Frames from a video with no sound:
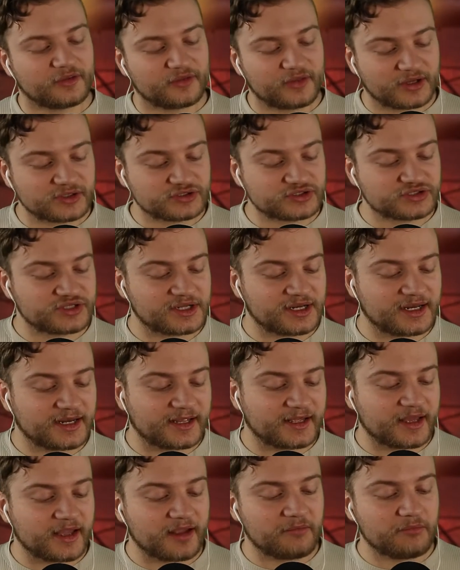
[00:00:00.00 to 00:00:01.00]
thus
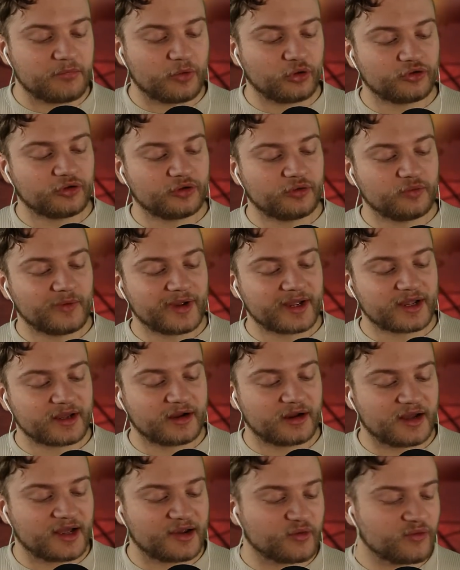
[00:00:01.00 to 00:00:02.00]
linking modern
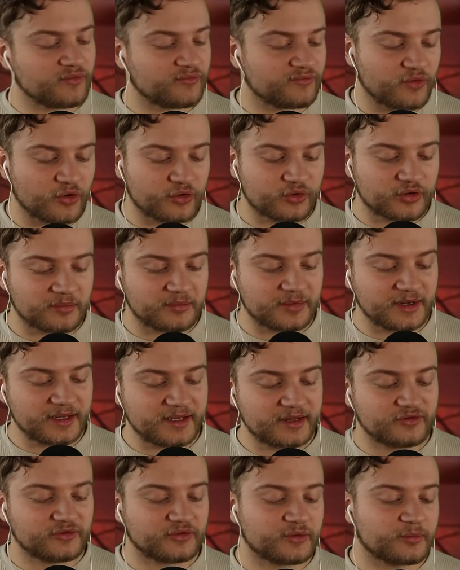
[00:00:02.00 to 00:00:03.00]
Wicca
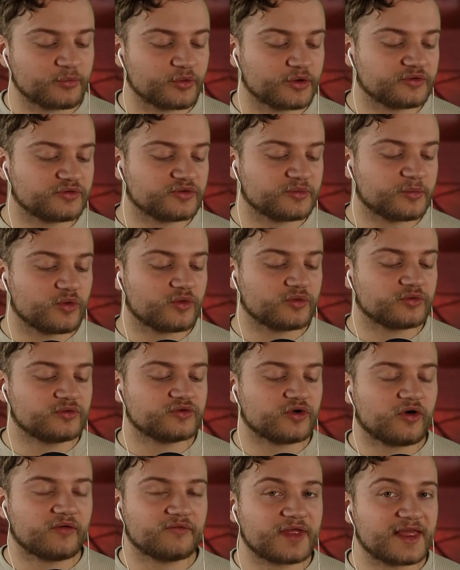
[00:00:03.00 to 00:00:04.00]
irrevocably to the principles
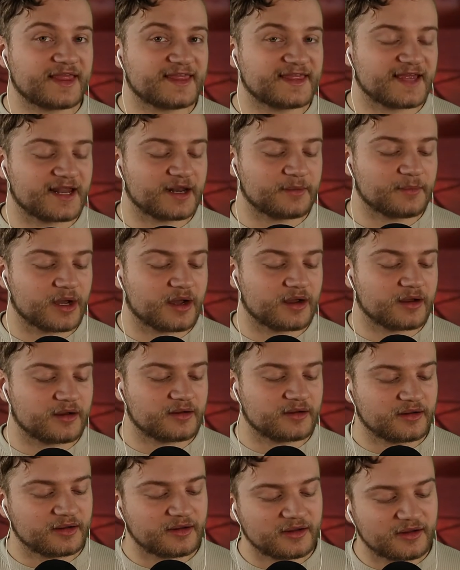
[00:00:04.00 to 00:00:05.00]
of Thelema.
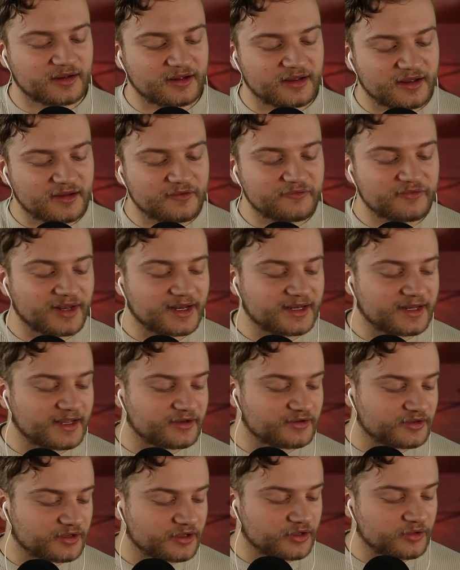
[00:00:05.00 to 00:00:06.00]

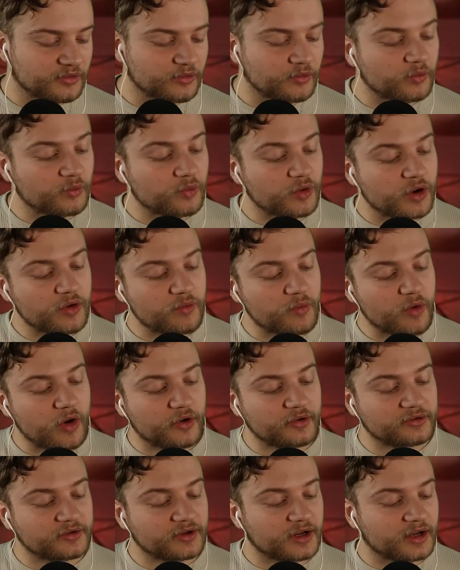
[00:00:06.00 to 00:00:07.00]
Valiente
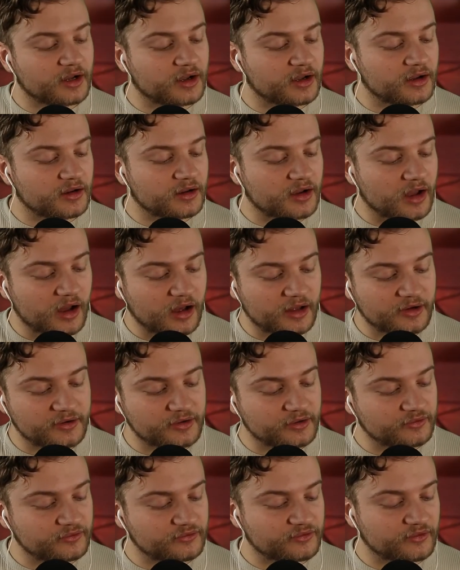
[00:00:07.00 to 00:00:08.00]
rewrote
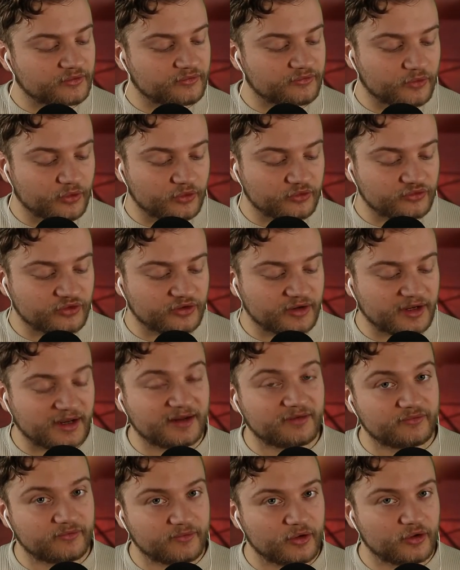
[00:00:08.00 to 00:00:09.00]
Gardner's version
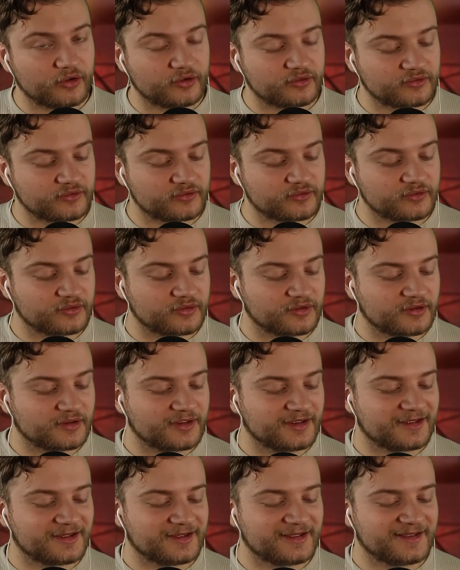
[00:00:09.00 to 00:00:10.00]
in verse,
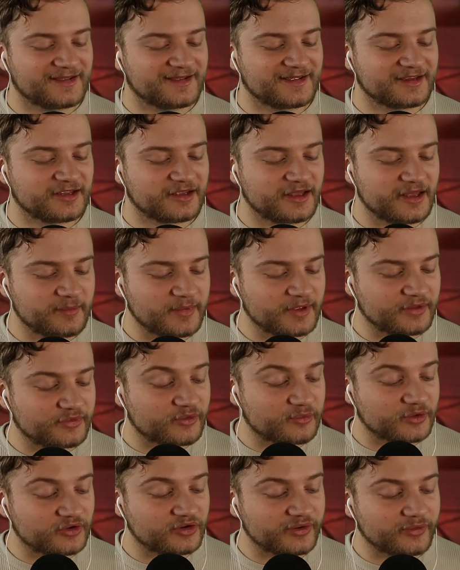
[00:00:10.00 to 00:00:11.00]
keeping
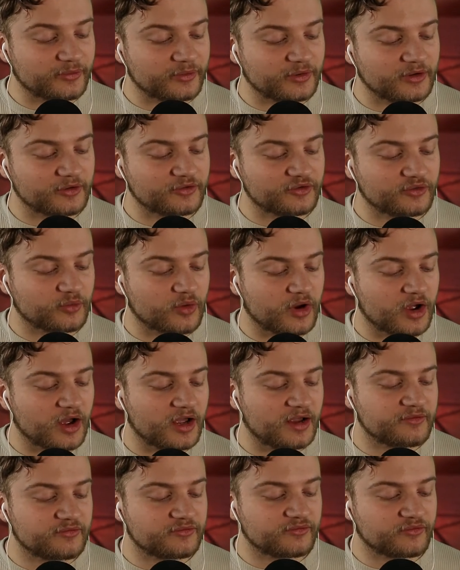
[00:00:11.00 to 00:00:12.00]
the material
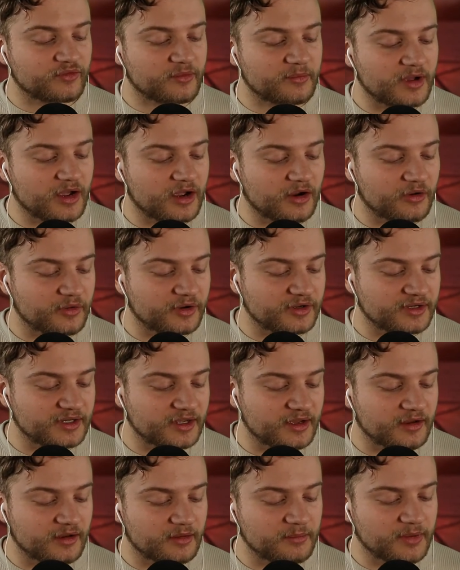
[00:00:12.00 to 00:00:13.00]
derived from
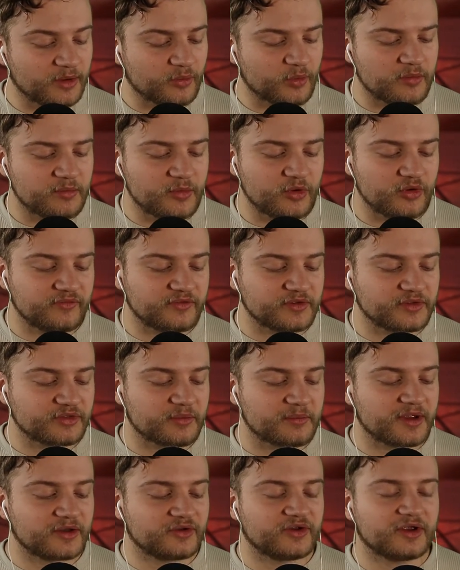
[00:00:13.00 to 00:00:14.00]
Aridia but removing the
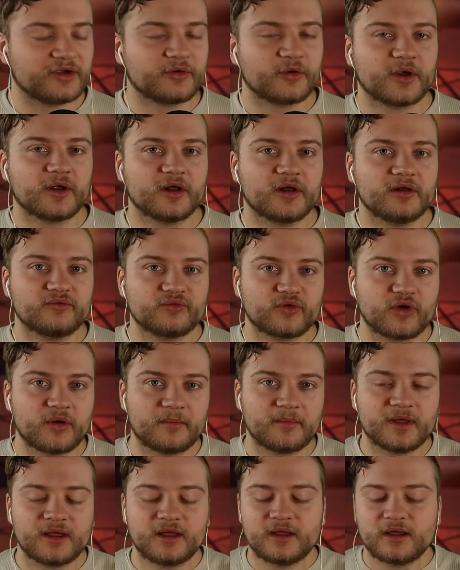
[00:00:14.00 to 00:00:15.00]
material
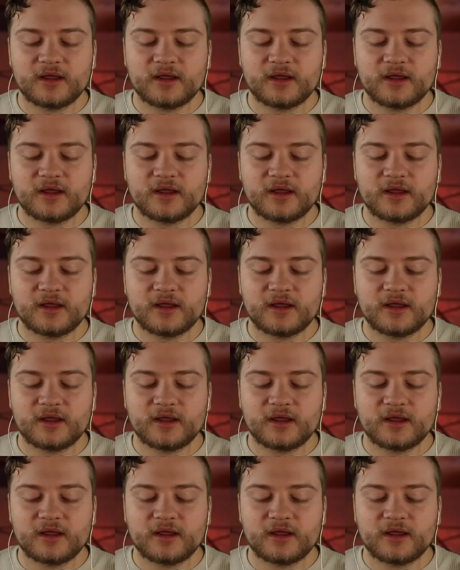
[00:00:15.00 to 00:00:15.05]
from